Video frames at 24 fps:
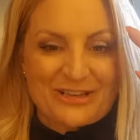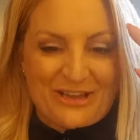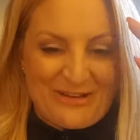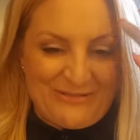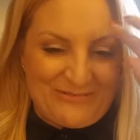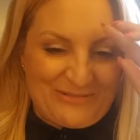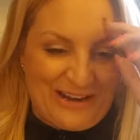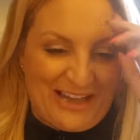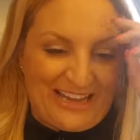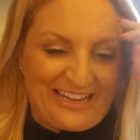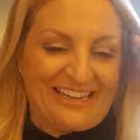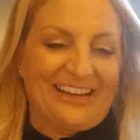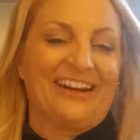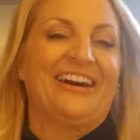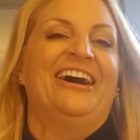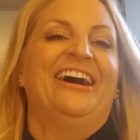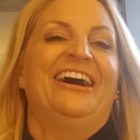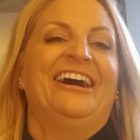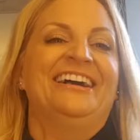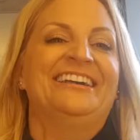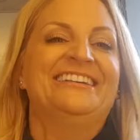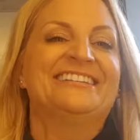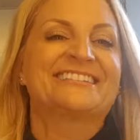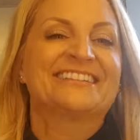two black
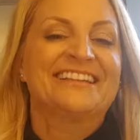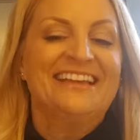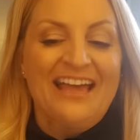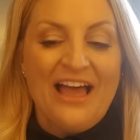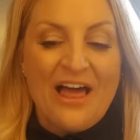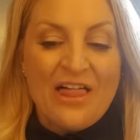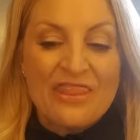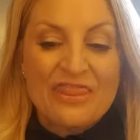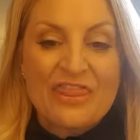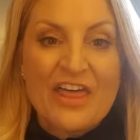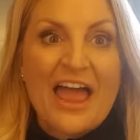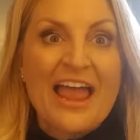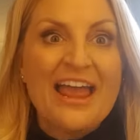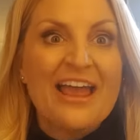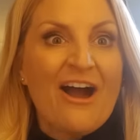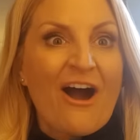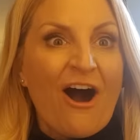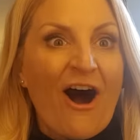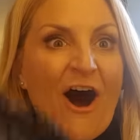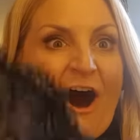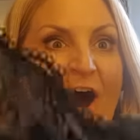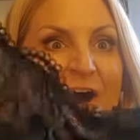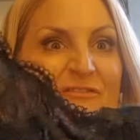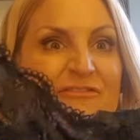eyes. They
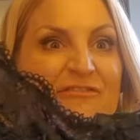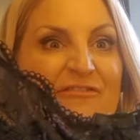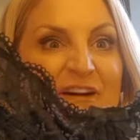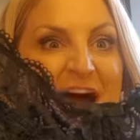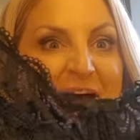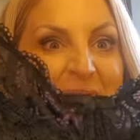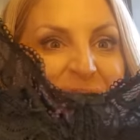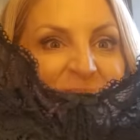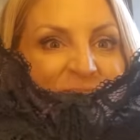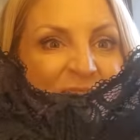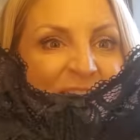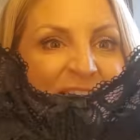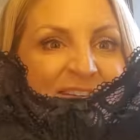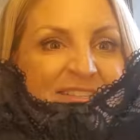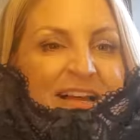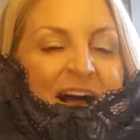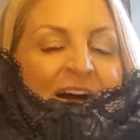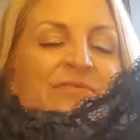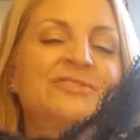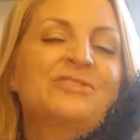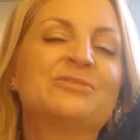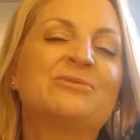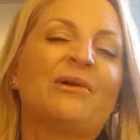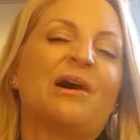are fabulous
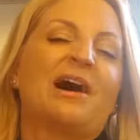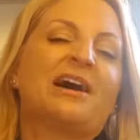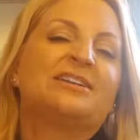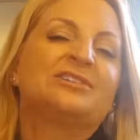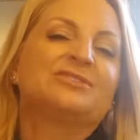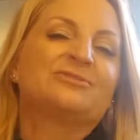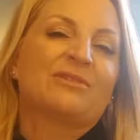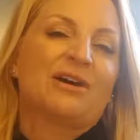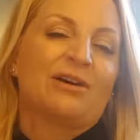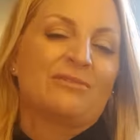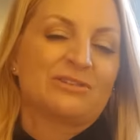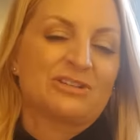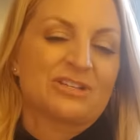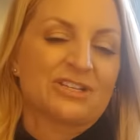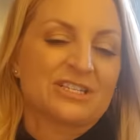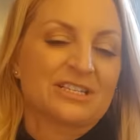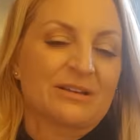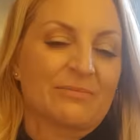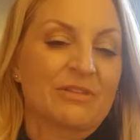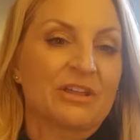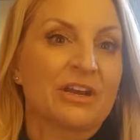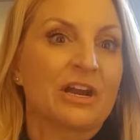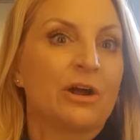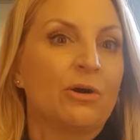underwired as well, which is
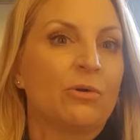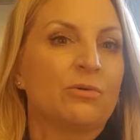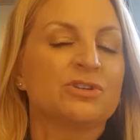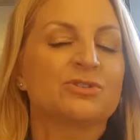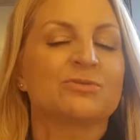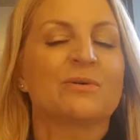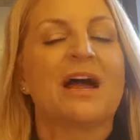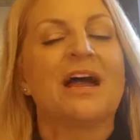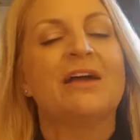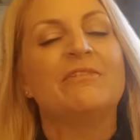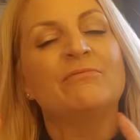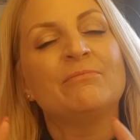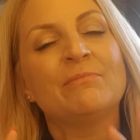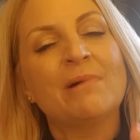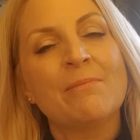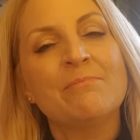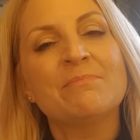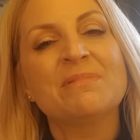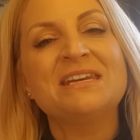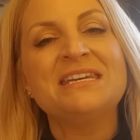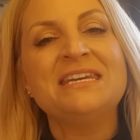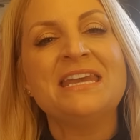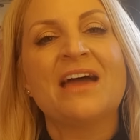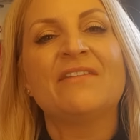something I always wear.
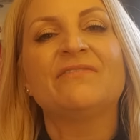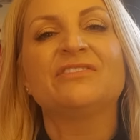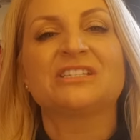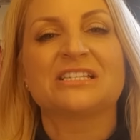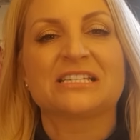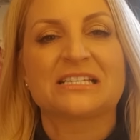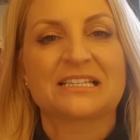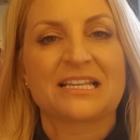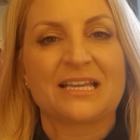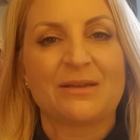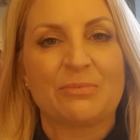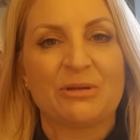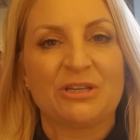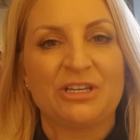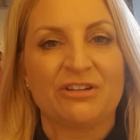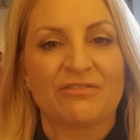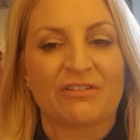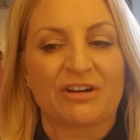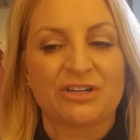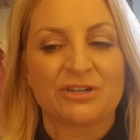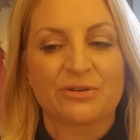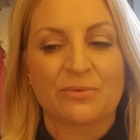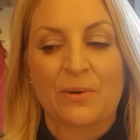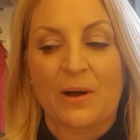Remember never to sleep in
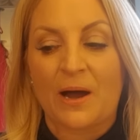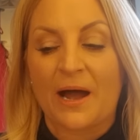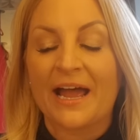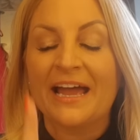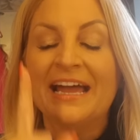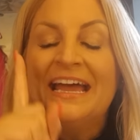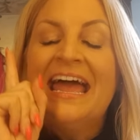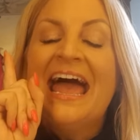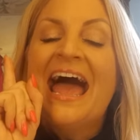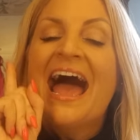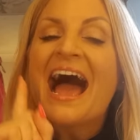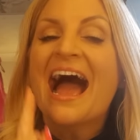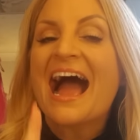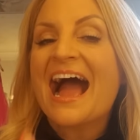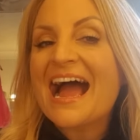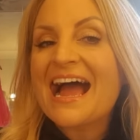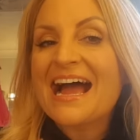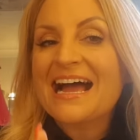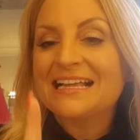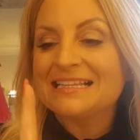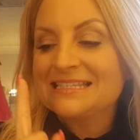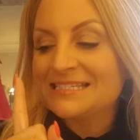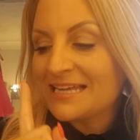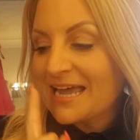your underwire.
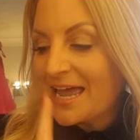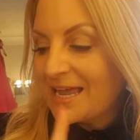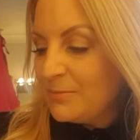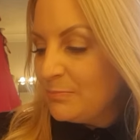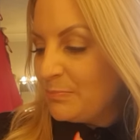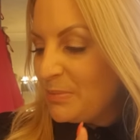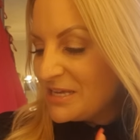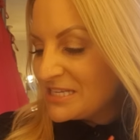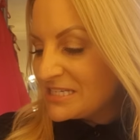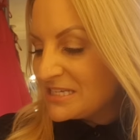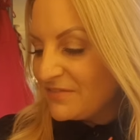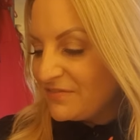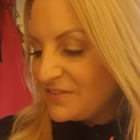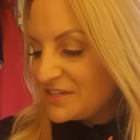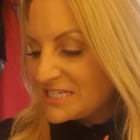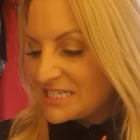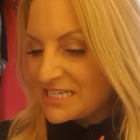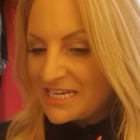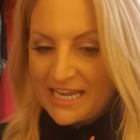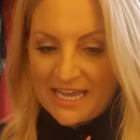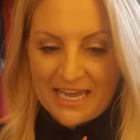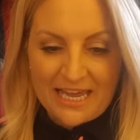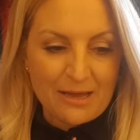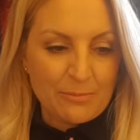And a bit of a
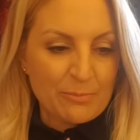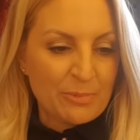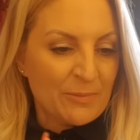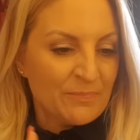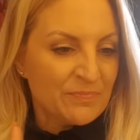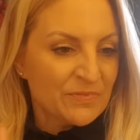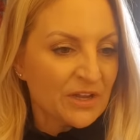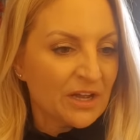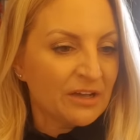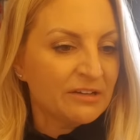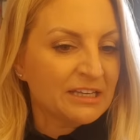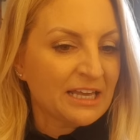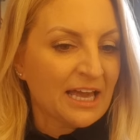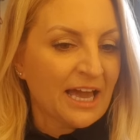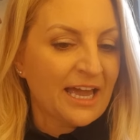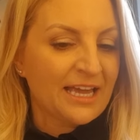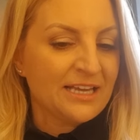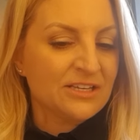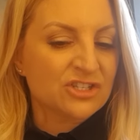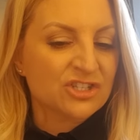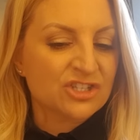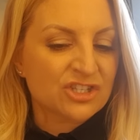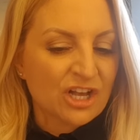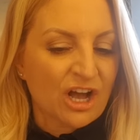tip.
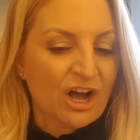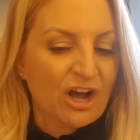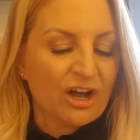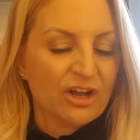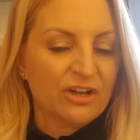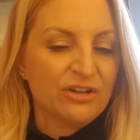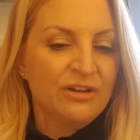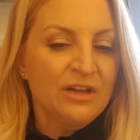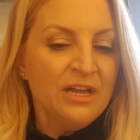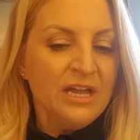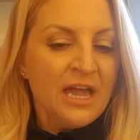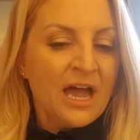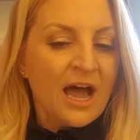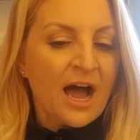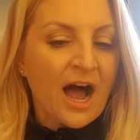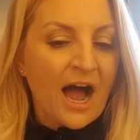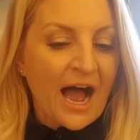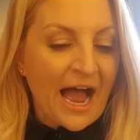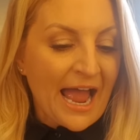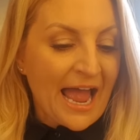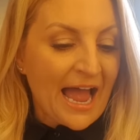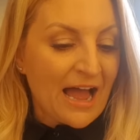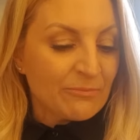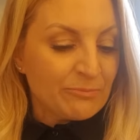Okay, so
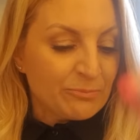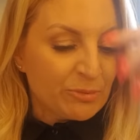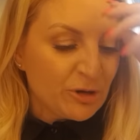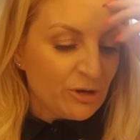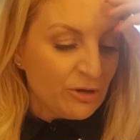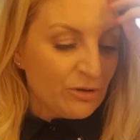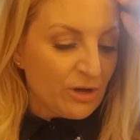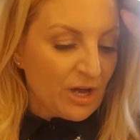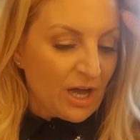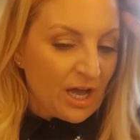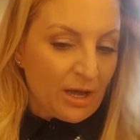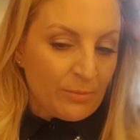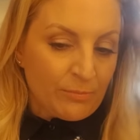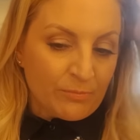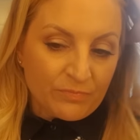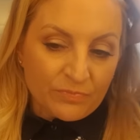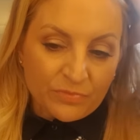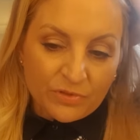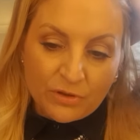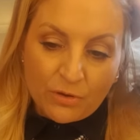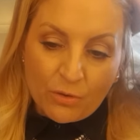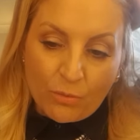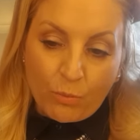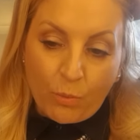I have put um,
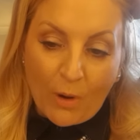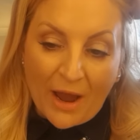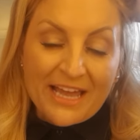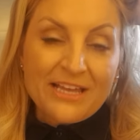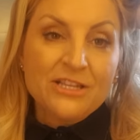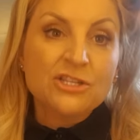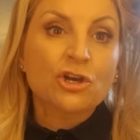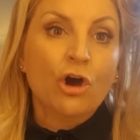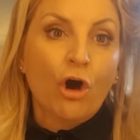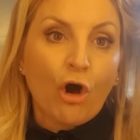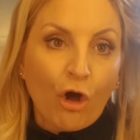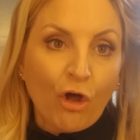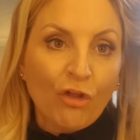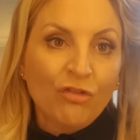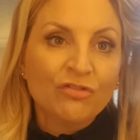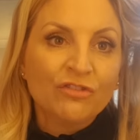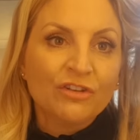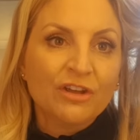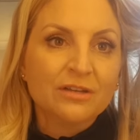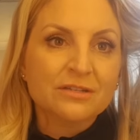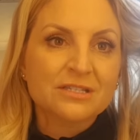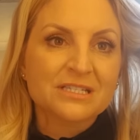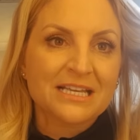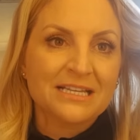weight on
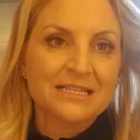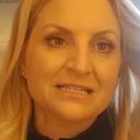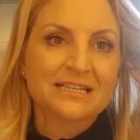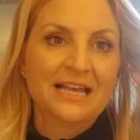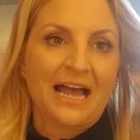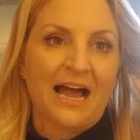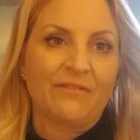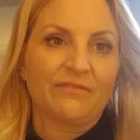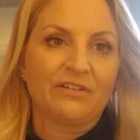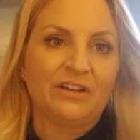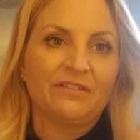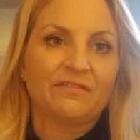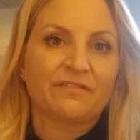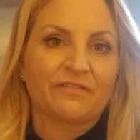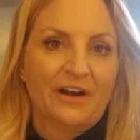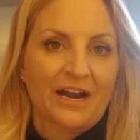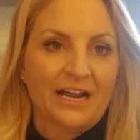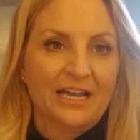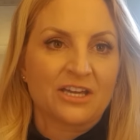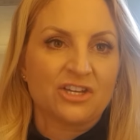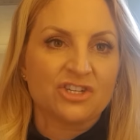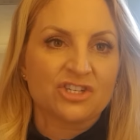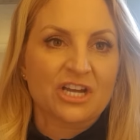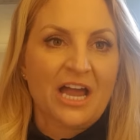since having
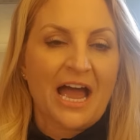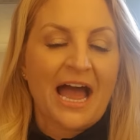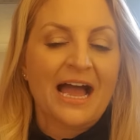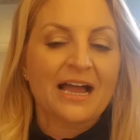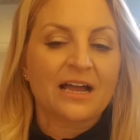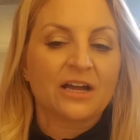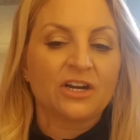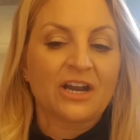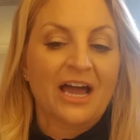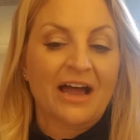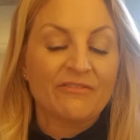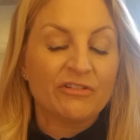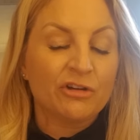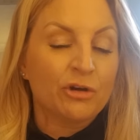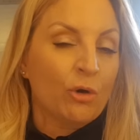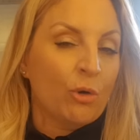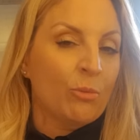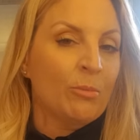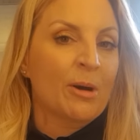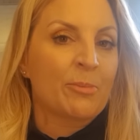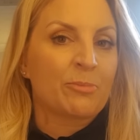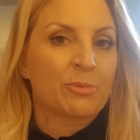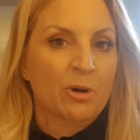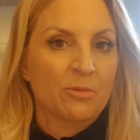Frankie Jack and having
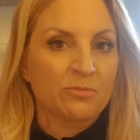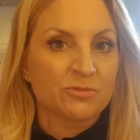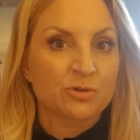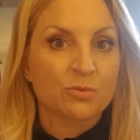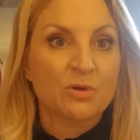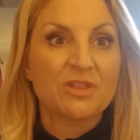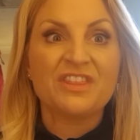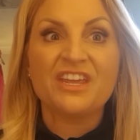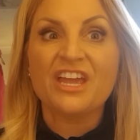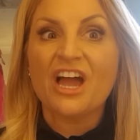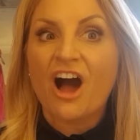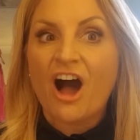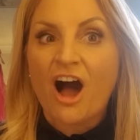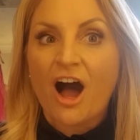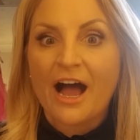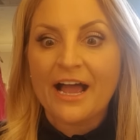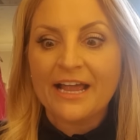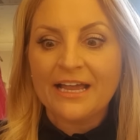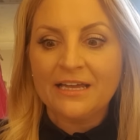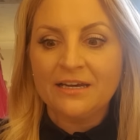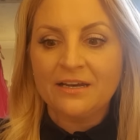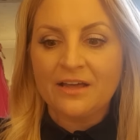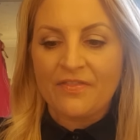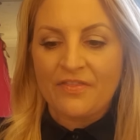all my problems with the
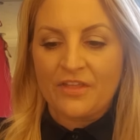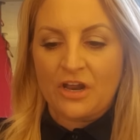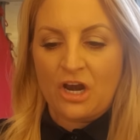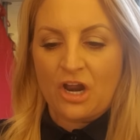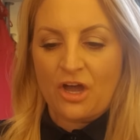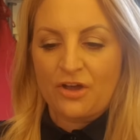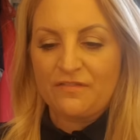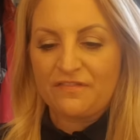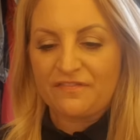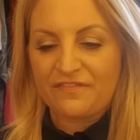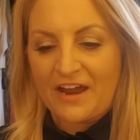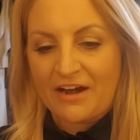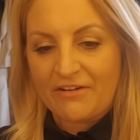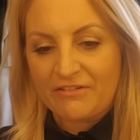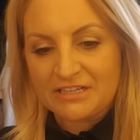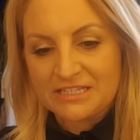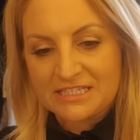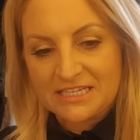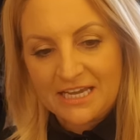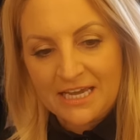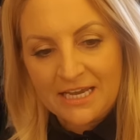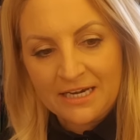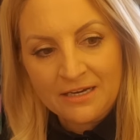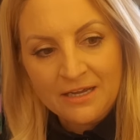iron and the low
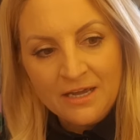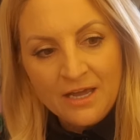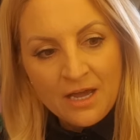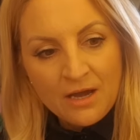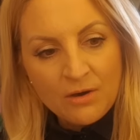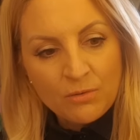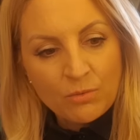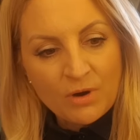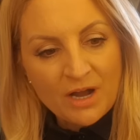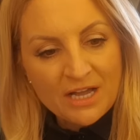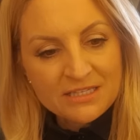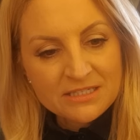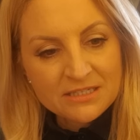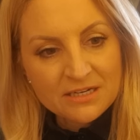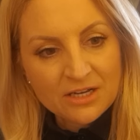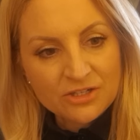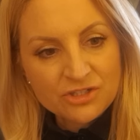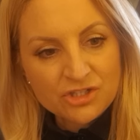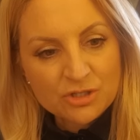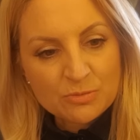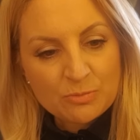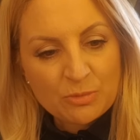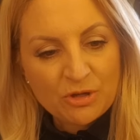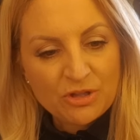ferritin. Where did I
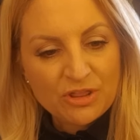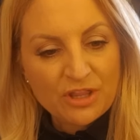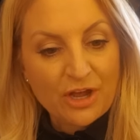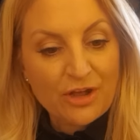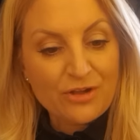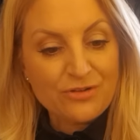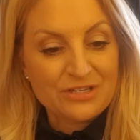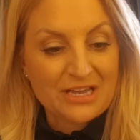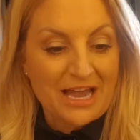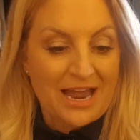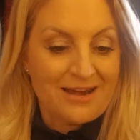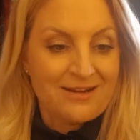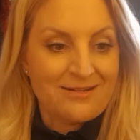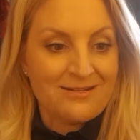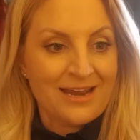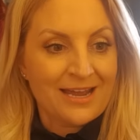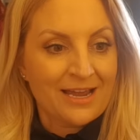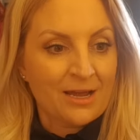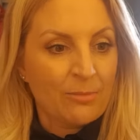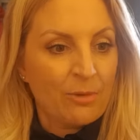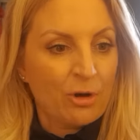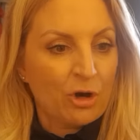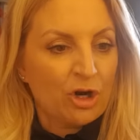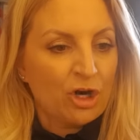just put those
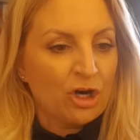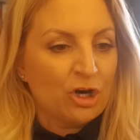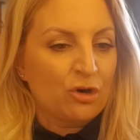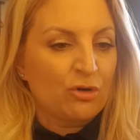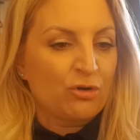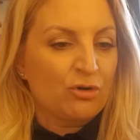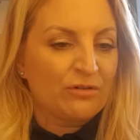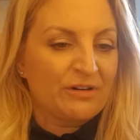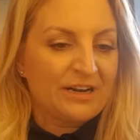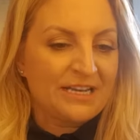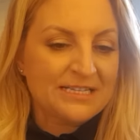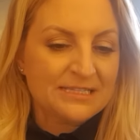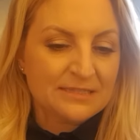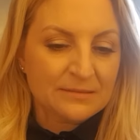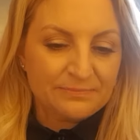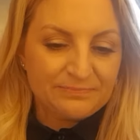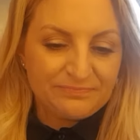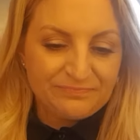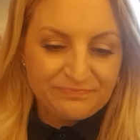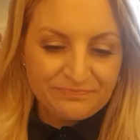Knickerbocker glories?